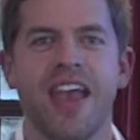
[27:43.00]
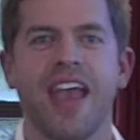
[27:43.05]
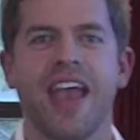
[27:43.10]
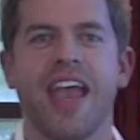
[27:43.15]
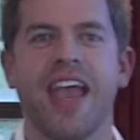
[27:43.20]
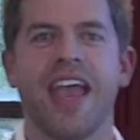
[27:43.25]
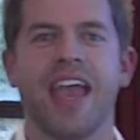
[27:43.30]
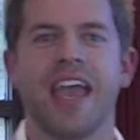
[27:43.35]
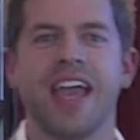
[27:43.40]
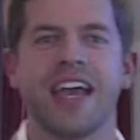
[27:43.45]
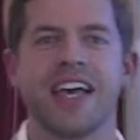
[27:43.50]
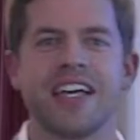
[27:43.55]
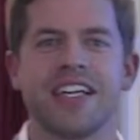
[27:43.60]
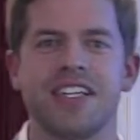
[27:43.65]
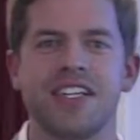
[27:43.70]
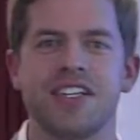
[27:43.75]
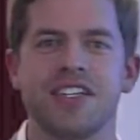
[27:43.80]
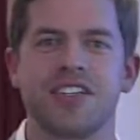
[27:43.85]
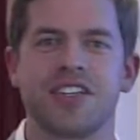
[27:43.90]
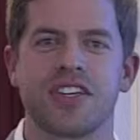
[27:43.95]

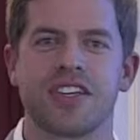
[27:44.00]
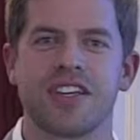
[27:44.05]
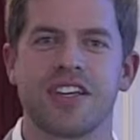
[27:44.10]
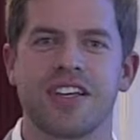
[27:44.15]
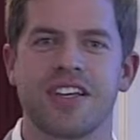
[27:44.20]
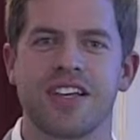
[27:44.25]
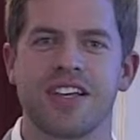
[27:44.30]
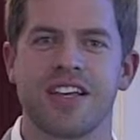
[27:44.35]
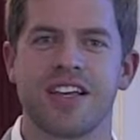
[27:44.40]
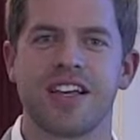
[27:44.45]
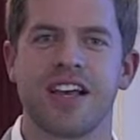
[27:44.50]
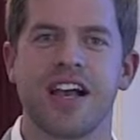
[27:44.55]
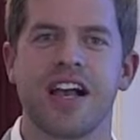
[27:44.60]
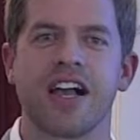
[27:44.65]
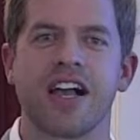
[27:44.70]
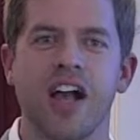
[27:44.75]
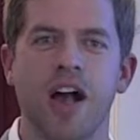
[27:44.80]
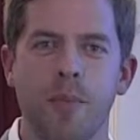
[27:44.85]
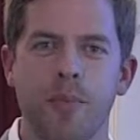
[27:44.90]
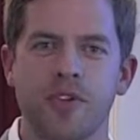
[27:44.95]
And a
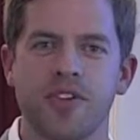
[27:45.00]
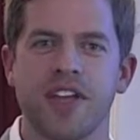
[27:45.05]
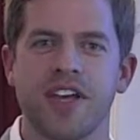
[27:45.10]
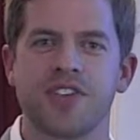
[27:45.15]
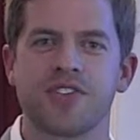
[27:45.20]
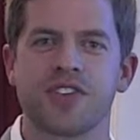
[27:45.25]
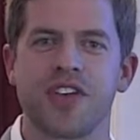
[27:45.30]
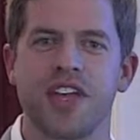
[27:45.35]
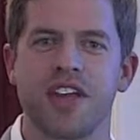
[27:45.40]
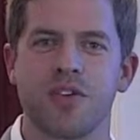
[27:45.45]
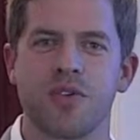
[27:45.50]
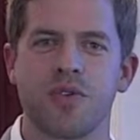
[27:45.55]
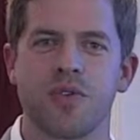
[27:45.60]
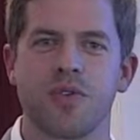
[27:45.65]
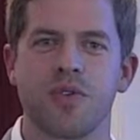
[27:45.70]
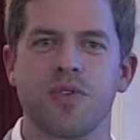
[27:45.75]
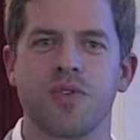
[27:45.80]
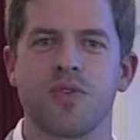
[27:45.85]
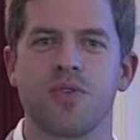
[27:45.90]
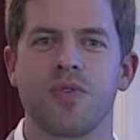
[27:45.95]
couple days later,
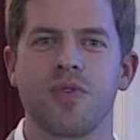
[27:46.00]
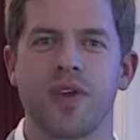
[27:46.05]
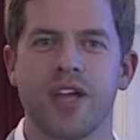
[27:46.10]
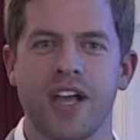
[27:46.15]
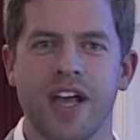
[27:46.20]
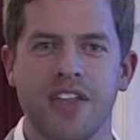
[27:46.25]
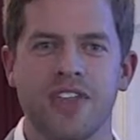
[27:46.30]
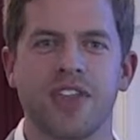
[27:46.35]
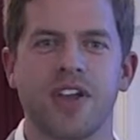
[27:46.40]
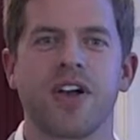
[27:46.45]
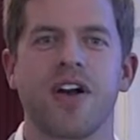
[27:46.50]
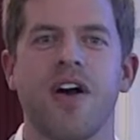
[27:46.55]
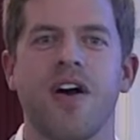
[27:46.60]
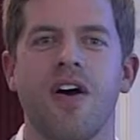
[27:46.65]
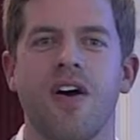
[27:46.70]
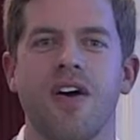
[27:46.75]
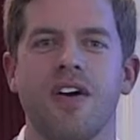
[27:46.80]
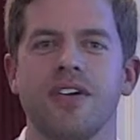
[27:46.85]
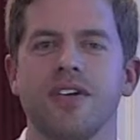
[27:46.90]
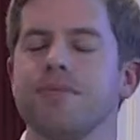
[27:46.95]
we got the
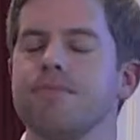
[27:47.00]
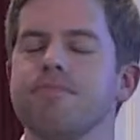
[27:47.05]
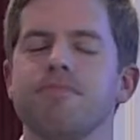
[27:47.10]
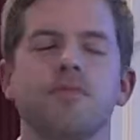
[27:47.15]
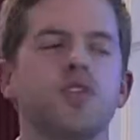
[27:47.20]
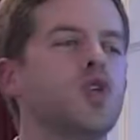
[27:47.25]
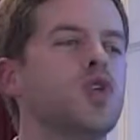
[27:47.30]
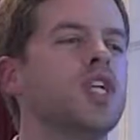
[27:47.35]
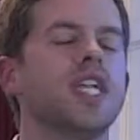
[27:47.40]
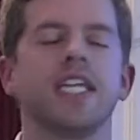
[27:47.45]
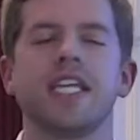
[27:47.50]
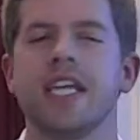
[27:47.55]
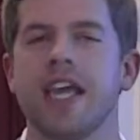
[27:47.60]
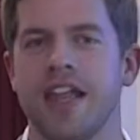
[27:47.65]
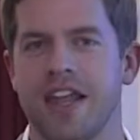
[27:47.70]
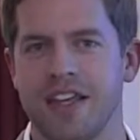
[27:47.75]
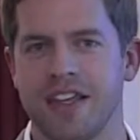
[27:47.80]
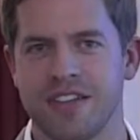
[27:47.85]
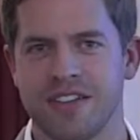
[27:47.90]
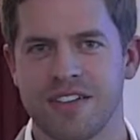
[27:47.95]
call, you didn't get
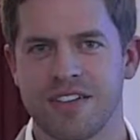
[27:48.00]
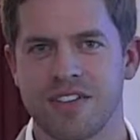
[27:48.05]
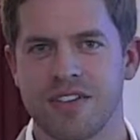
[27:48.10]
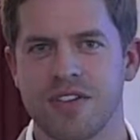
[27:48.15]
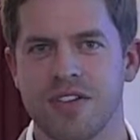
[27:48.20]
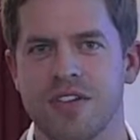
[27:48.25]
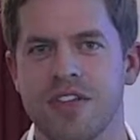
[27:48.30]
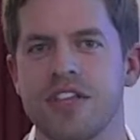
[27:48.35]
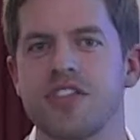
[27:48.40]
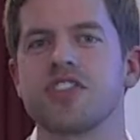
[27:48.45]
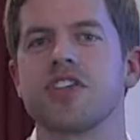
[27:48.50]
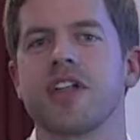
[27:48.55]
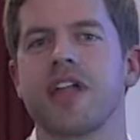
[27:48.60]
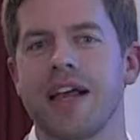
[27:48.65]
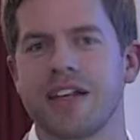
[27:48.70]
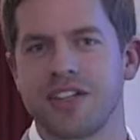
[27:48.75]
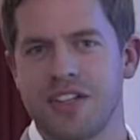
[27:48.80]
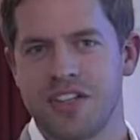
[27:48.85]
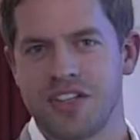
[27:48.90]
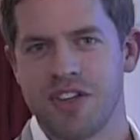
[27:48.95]
it. They
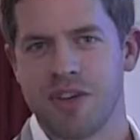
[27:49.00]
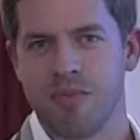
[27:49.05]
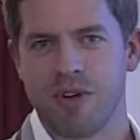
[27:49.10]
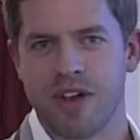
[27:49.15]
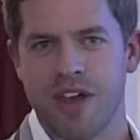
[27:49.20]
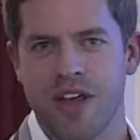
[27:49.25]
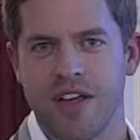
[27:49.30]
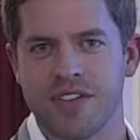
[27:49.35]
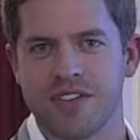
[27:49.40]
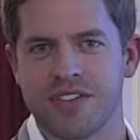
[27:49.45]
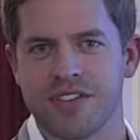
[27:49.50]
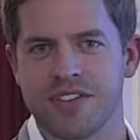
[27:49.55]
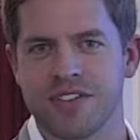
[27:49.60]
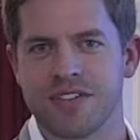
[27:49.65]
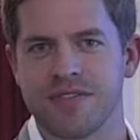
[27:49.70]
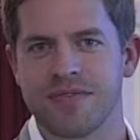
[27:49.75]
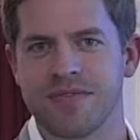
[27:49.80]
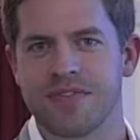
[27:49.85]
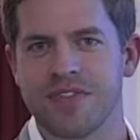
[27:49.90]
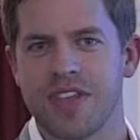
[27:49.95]
selected someone else.
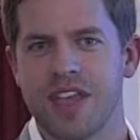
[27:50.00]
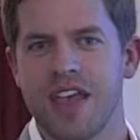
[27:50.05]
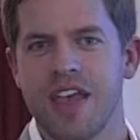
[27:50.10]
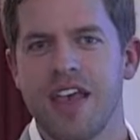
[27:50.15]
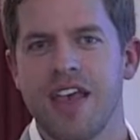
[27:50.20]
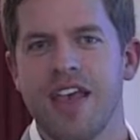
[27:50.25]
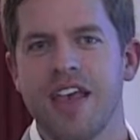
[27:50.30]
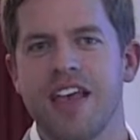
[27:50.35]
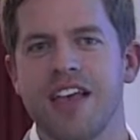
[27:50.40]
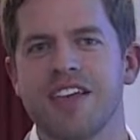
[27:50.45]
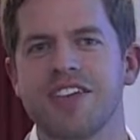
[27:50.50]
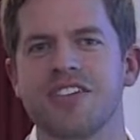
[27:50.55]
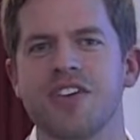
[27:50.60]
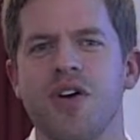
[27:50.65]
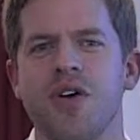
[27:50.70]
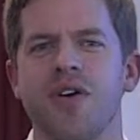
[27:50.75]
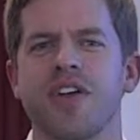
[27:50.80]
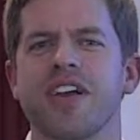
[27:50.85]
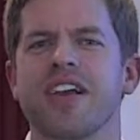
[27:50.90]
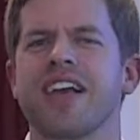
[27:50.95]

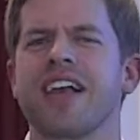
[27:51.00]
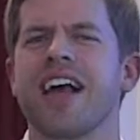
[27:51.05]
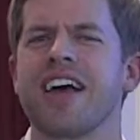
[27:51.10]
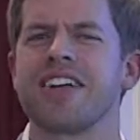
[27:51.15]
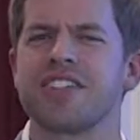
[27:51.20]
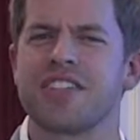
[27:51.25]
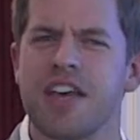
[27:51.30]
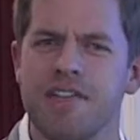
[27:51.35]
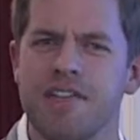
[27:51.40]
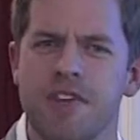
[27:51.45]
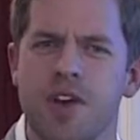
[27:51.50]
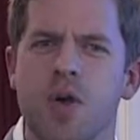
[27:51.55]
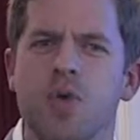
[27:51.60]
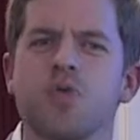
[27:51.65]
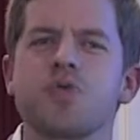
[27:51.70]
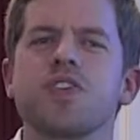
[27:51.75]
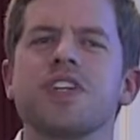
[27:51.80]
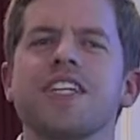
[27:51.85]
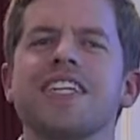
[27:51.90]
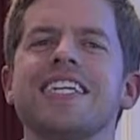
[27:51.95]
So, gosh, that felt
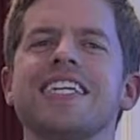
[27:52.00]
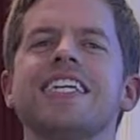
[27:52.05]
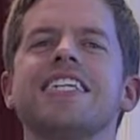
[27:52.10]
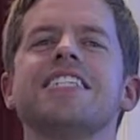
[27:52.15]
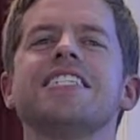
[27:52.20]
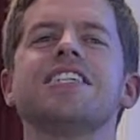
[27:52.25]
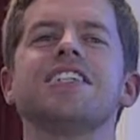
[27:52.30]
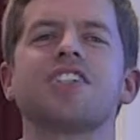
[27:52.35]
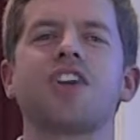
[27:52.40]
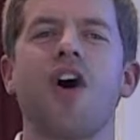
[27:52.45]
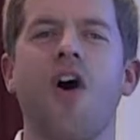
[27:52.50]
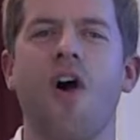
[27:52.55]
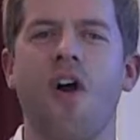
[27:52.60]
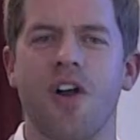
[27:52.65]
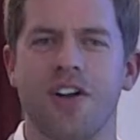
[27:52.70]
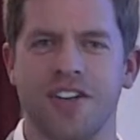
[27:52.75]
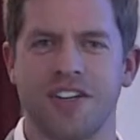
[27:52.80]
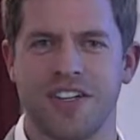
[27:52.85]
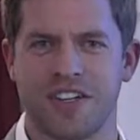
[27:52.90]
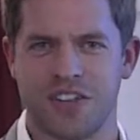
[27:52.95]
really
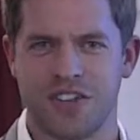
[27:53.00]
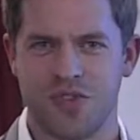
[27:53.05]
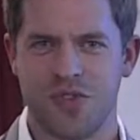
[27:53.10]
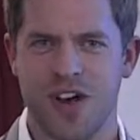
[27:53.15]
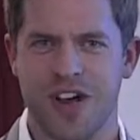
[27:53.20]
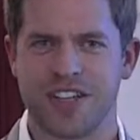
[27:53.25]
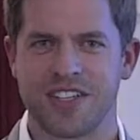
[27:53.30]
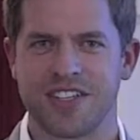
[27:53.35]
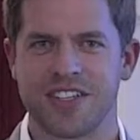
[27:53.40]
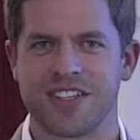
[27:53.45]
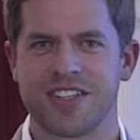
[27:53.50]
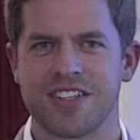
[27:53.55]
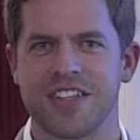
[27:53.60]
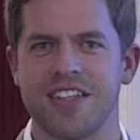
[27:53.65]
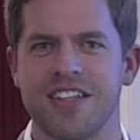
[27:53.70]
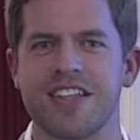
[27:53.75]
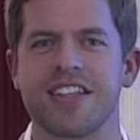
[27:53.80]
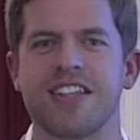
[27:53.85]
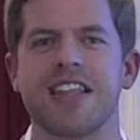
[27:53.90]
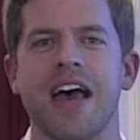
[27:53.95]
disheartening to us.
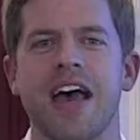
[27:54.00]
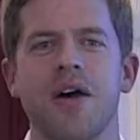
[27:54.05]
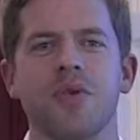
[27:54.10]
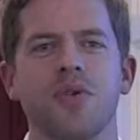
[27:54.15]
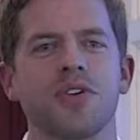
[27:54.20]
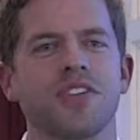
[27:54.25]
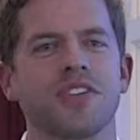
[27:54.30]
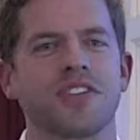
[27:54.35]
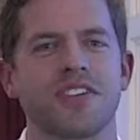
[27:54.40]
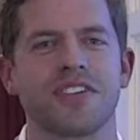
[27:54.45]
That was